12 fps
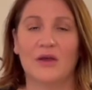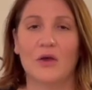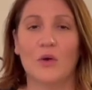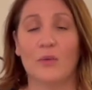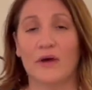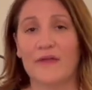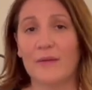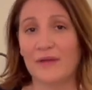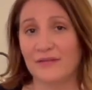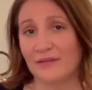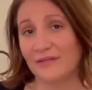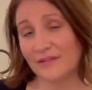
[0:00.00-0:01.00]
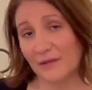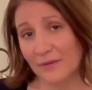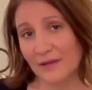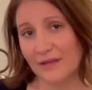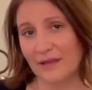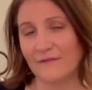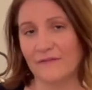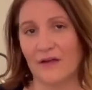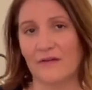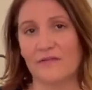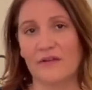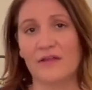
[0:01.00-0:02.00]
While that muscle is typically
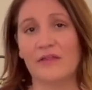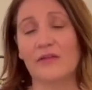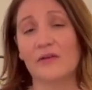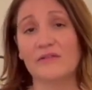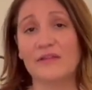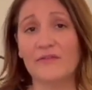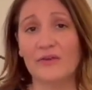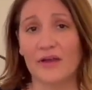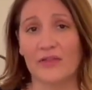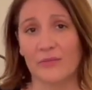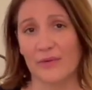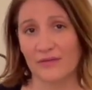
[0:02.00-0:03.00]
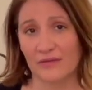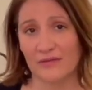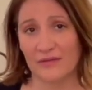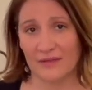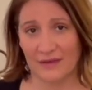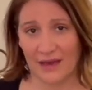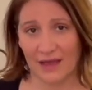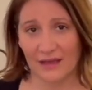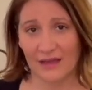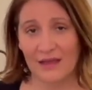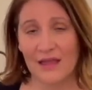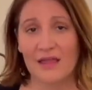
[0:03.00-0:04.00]
involved, there are several other muscles in the neck
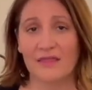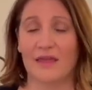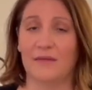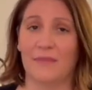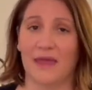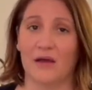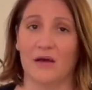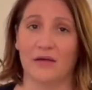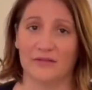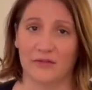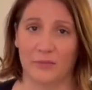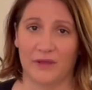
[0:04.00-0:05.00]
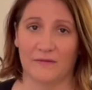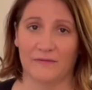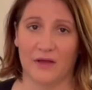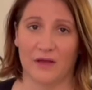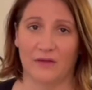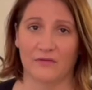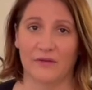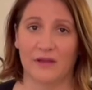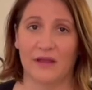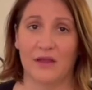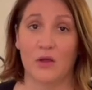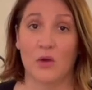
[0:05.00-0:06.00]
that may also be involved,
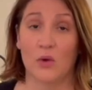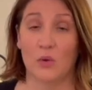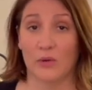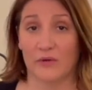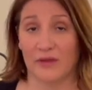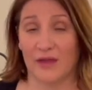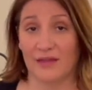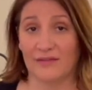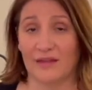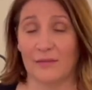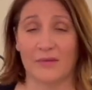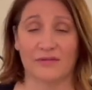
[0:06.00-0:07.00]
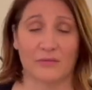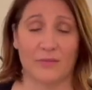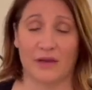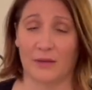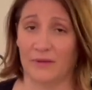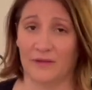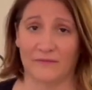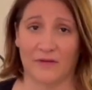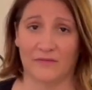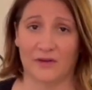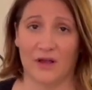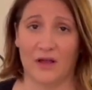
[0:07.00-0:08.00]
or that SCM muscle may not be involved
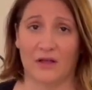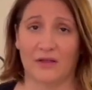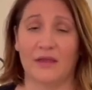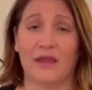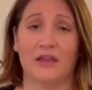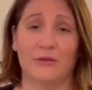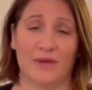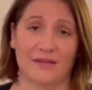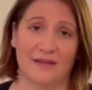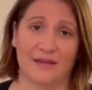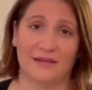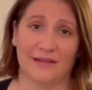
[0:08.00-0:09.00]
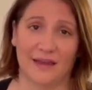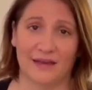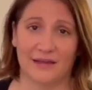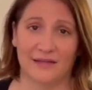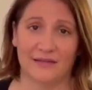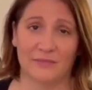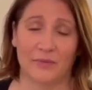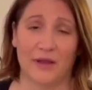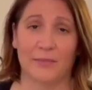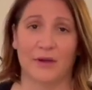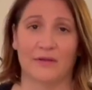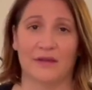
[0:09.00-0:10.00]
at all, and you may see tightness
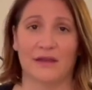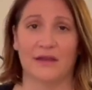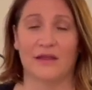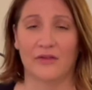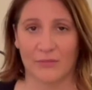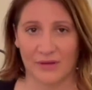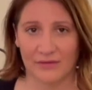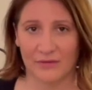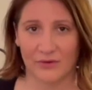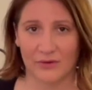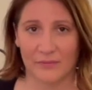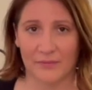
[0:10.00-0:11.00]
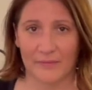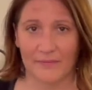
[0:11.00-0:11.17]
primarily in another muscle group.